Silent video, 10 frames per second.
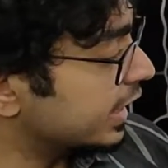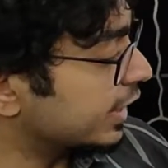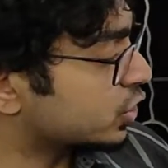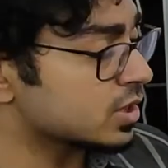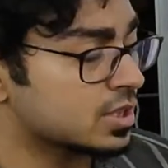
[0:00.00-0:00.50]

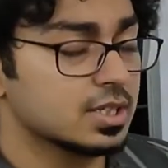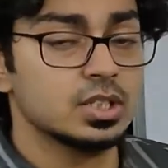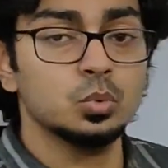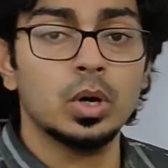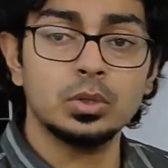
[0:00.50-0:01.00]
electron
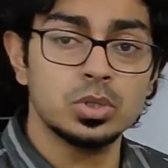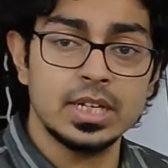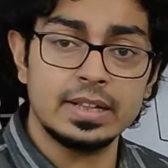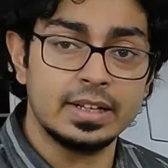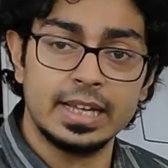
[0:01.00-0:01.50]
doesn't want to
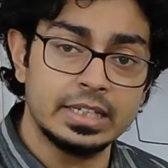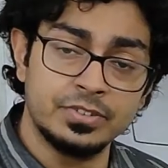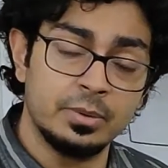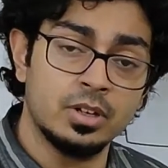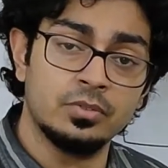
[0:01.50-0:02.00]
stay in the negative
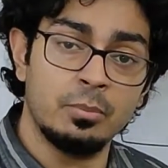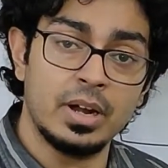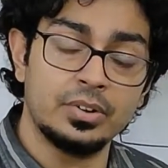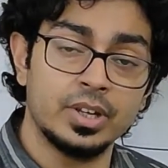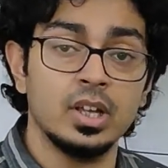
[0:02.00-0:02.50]
terminal of the
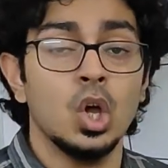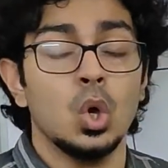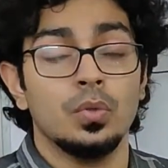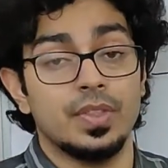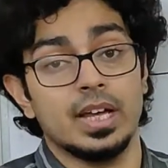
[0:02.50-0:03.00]
battery.
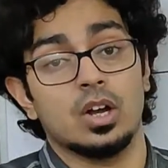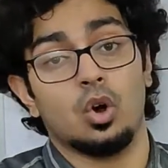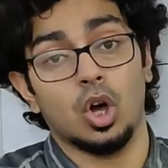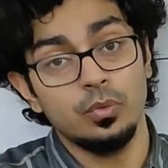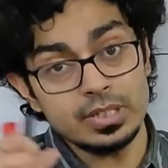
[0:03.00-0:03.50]
They
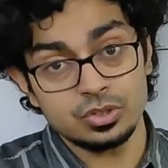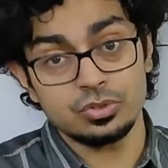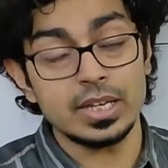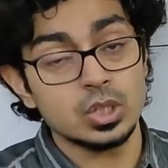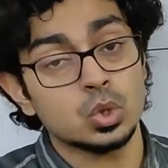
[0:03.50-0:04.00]
are always
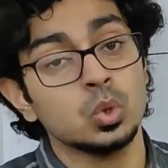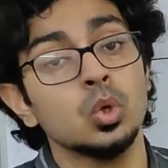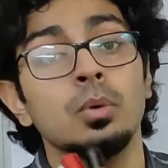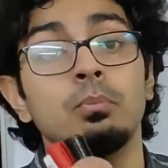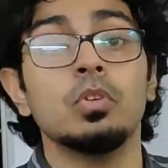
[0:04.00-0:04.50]
tries
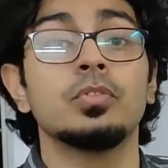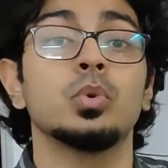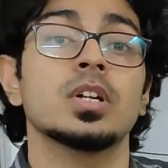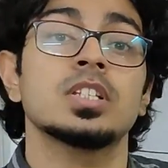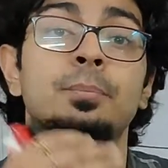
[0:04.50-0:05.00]
to move
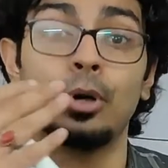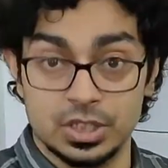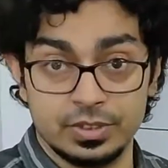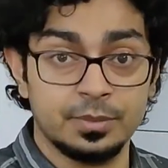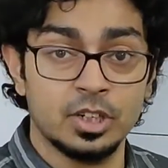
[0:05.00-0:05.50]
towards the
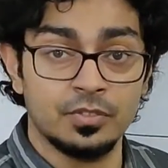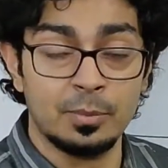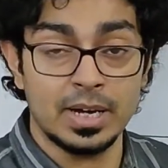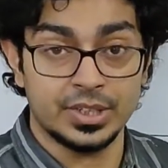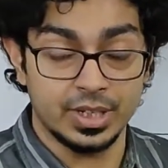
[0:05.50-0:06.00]
positive terminal of
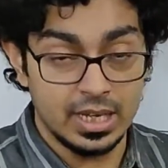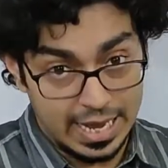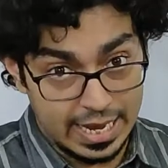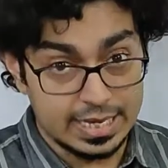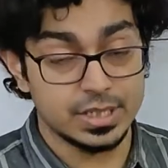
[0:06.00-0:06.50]
the battery.
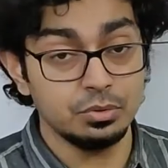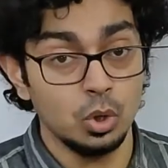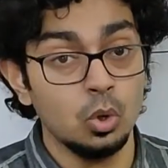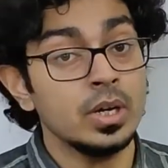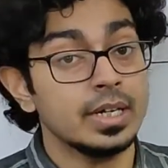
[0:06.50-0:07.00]
As you
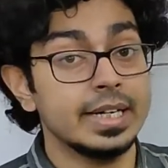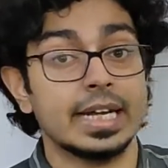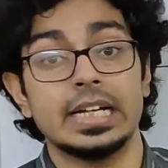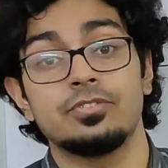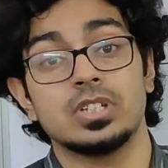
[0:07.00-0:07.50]
know,
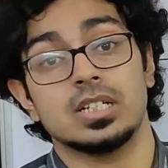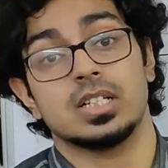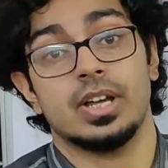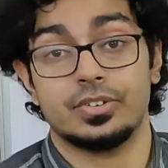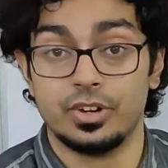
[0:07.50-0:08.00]
negative
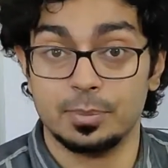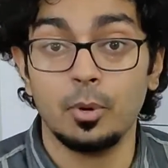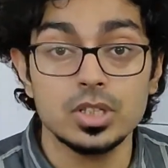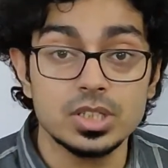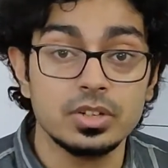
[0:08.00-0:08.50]
charges attract
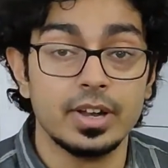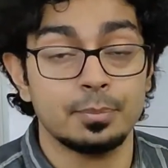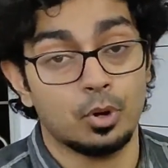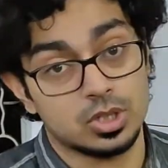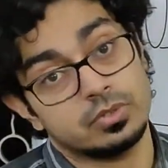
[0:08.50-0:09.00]
positive
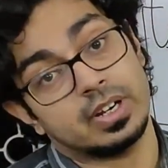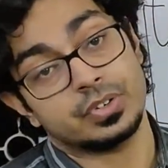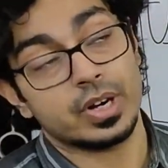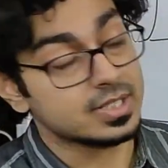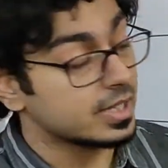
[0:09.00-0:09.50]
and positive
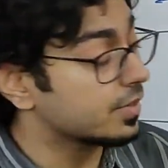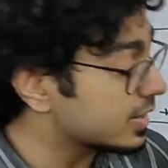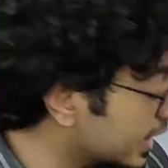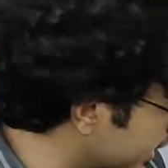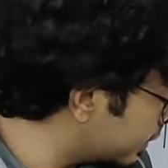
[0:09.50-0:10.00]
attracts
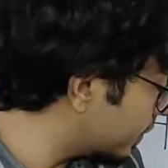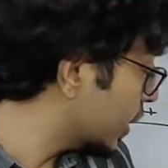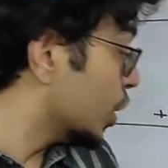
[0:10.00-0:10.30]
negative.